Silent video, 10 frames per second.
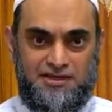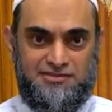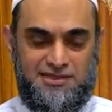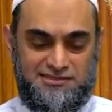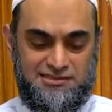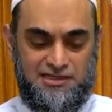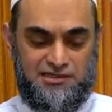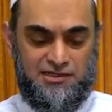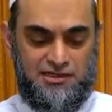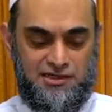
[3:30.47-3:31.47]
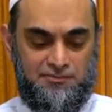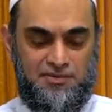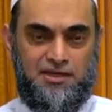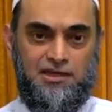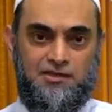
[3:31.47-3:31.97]
That's like
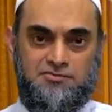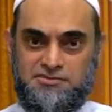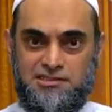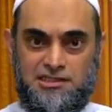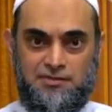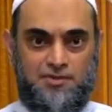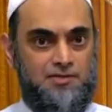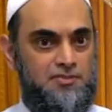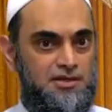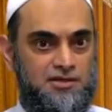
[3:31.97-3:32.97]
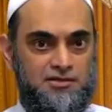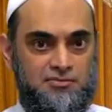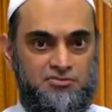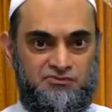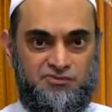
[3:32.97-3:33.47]
making him sleep and making
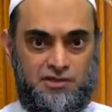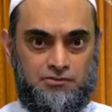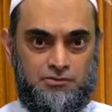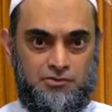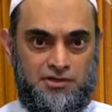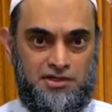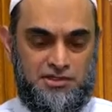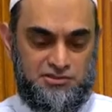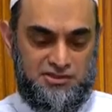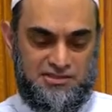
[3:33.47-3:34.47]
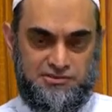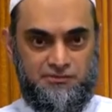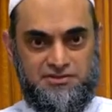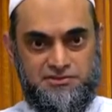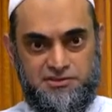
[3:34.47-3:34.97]
him feel good. So that's a
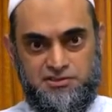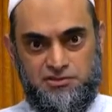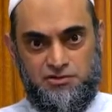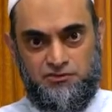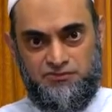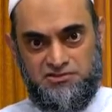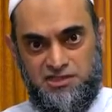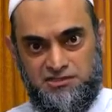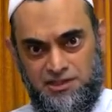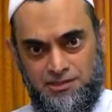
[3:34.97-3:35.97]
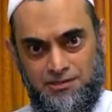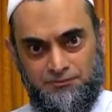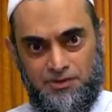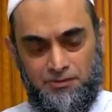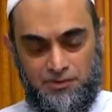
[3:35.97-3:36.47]
recitation of a shaitan.
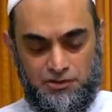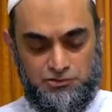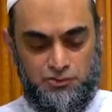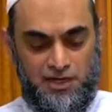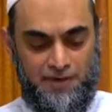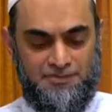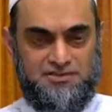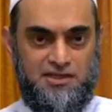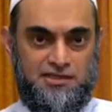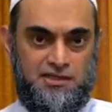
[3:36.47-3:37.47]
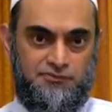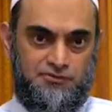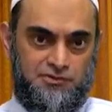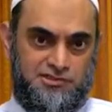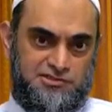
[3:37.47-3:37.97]
Because what happens that
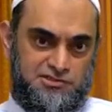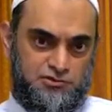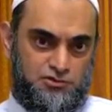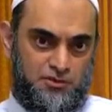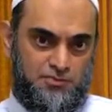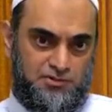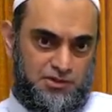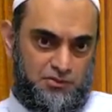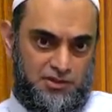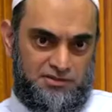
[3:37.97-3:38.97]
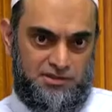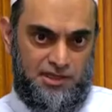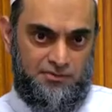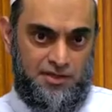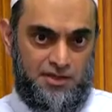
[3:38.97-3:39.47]
if you listen to a music one
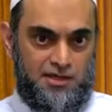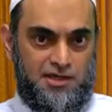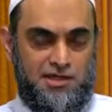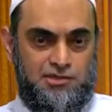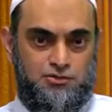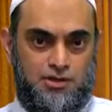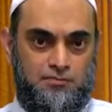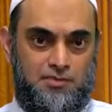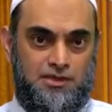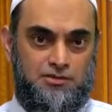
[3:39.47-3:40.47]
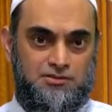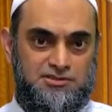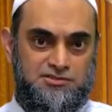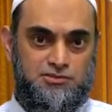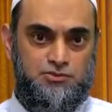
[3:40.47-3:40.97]
time, he's gonna make you
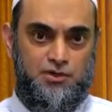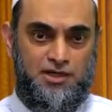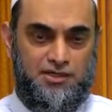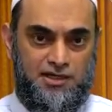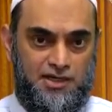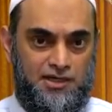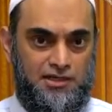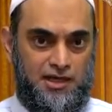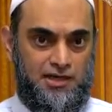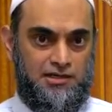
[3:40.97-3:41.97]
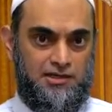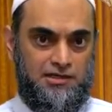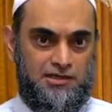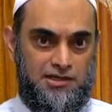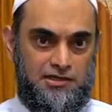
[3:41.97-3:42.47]
listen to again and
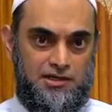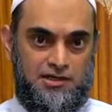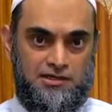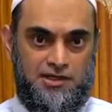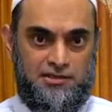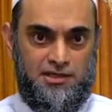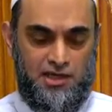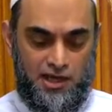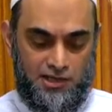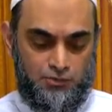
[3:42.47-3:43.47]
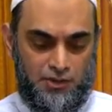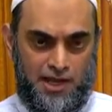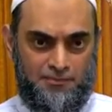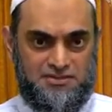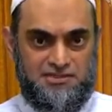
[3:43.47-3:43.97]
again and again. And what
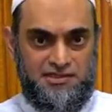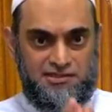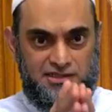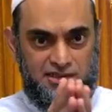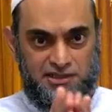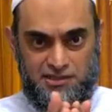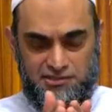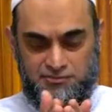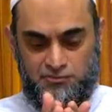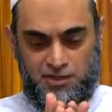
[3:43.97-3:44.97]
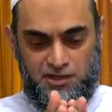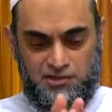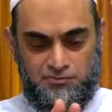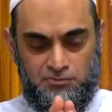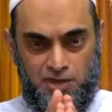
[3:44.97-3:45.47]
happens that his
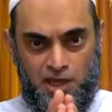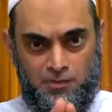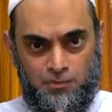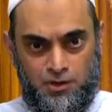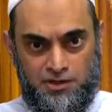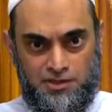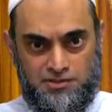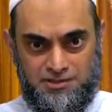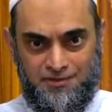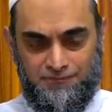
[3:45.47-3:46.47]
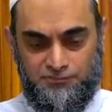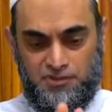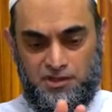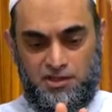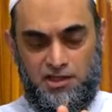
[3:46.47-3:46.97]
main point is,
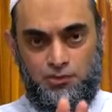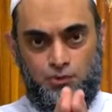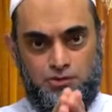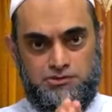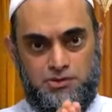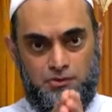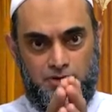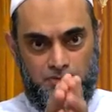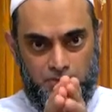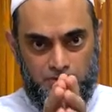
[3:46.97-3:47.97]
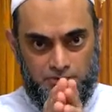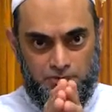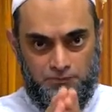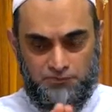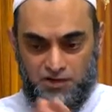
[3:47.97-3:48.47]
he wants to remove
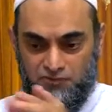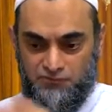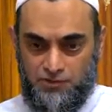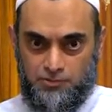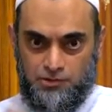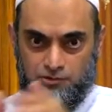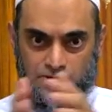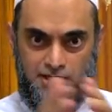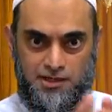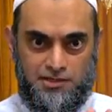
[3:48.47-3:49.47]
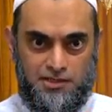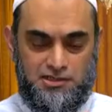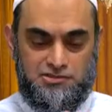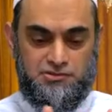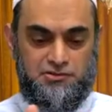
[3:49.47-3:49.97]
you from Quran.
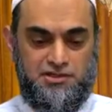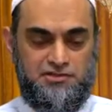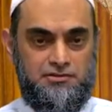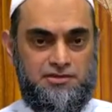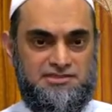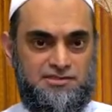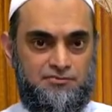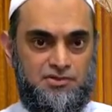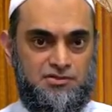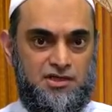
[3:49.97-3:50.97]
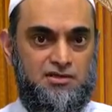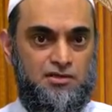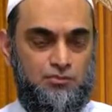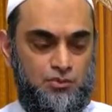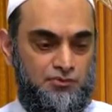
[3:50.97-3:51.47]
So either it's a music in
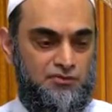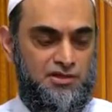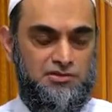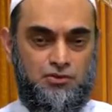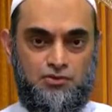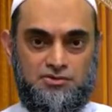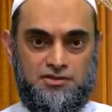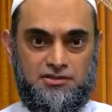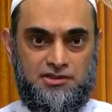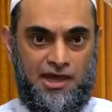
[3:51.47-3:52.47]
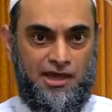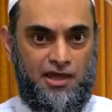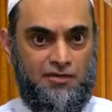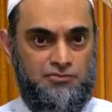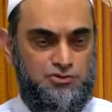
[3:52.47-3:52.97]
the movies or the
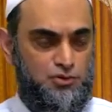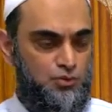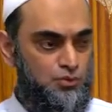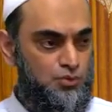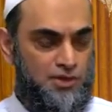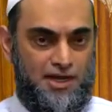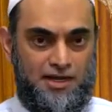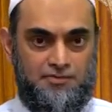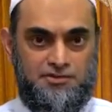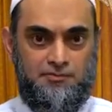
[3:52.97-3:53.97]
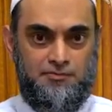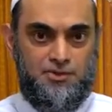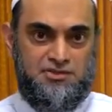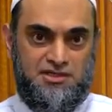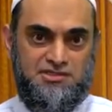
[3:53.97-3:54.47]
games or whatever the
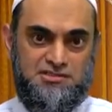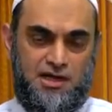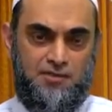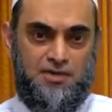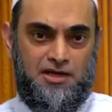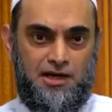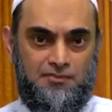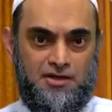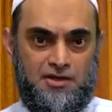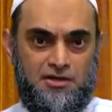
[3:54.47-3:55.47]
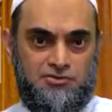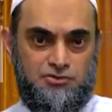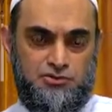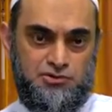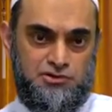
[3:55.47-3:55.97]
music is coming up,
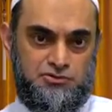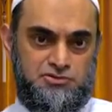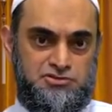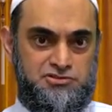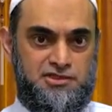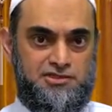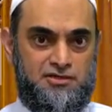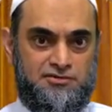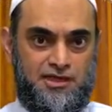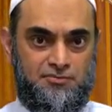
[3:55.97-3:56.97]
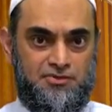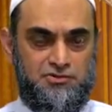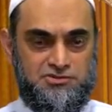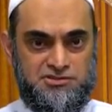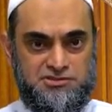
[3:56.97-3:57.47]
so you need to shut down that,
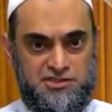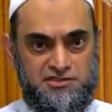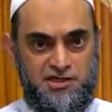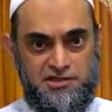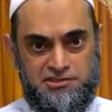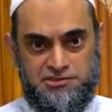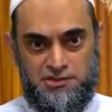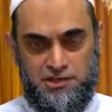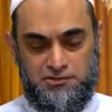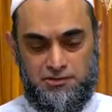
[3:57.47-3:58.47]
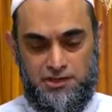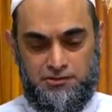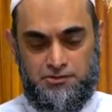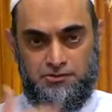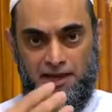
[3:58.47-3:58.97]
because the shaitan is trying to
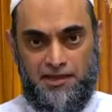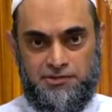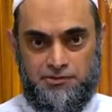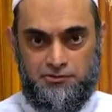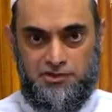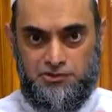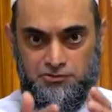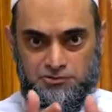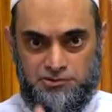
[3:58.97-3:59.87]
attract you into